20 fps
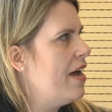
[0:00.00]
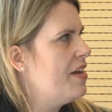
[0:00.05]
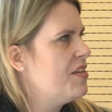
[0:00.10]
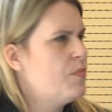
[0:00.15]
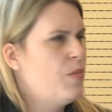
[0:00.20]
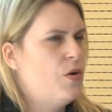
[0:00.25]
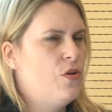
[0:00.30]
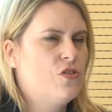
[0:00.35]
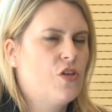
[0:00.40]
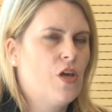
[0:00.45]
I
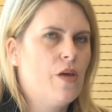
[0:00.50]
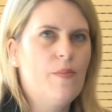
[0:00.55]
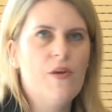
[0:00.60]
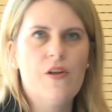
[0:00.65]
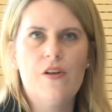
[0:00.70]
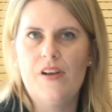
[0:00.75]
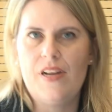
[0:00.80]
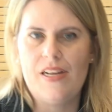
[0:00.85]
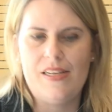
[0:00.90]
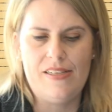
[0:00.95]
suppose,
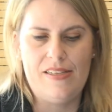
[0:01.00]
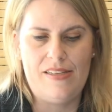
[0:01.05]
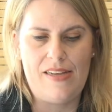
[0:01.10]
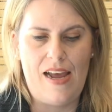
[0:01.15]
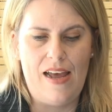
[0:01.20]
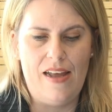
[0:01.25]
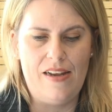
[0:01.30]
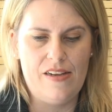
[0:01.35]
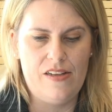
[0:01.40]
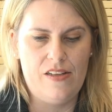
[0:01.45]
community
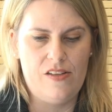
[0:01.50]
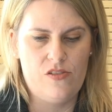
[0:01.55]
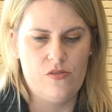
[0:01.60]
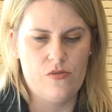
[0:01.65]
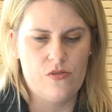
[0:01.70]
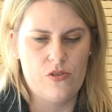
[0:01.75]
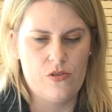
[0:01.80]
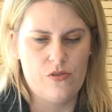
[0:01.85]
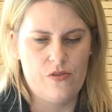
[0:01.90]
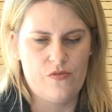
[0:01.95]
standards
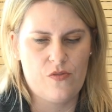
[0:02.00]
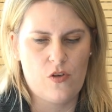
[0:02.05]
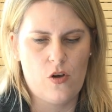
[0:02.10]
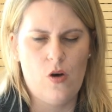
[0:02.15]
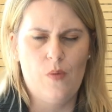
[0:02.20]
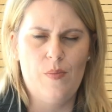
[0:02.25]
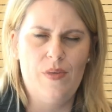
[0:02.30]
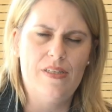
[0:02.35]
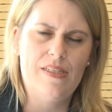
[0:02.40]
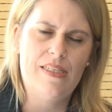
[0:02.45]
or sort of
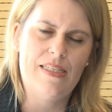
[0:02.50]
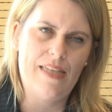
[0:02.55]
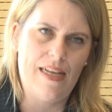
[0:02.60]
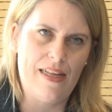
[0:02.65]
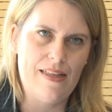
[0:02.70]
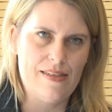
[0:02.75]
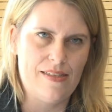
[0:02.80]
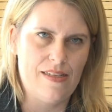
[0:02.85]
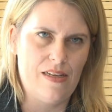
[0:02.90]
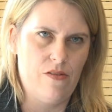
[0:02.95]
common
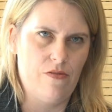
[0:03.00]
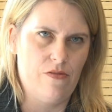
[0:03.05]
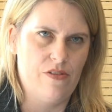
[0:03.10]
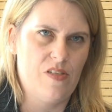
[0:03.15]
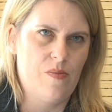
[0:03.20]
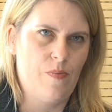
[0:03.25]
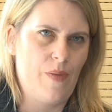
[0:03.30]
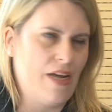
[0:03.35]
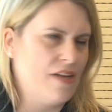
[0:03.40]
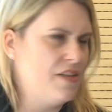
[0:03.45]
sense in
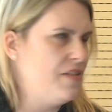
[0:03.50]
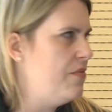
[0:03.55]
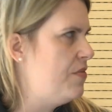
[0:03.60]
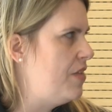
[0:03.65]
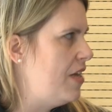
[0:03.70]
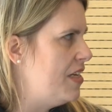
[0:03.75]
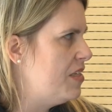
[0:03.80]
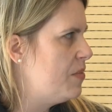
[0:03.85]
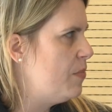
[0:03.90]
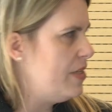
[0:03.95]
respect of
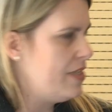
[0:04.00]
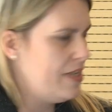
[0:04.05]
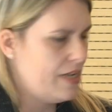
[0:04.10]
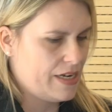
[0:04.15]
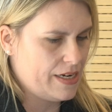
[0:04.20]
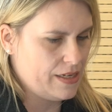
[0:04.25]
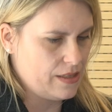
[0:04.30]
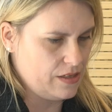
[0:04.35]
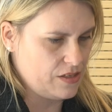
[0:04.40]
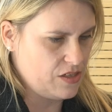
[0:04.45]
these
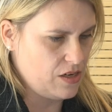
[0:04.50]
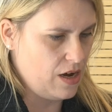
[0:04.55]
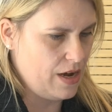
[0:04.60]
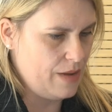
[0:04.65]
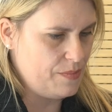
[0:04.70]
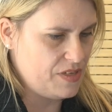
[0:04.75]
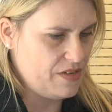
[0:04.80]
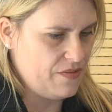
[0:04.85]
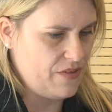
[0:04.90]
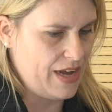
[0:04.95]
particular
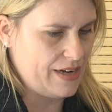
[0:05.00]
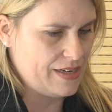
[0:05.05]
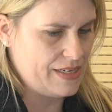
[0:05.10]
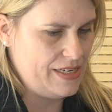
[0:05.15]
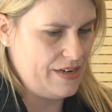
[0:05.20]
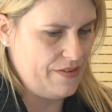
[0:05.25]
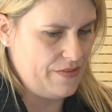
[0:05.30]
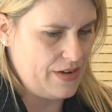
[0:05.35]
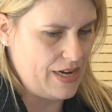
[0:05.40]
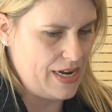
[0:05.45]
types of
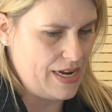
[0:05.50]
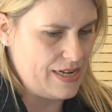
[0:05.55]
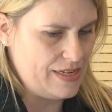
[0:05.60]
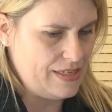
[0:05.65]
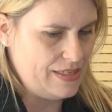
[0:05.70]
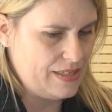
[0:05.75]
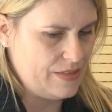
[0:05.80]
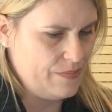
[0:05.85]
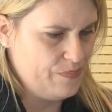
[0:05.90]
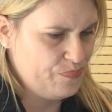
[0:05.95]

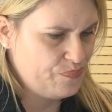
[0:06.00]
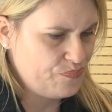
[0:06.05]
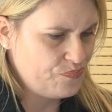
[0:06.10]
activities.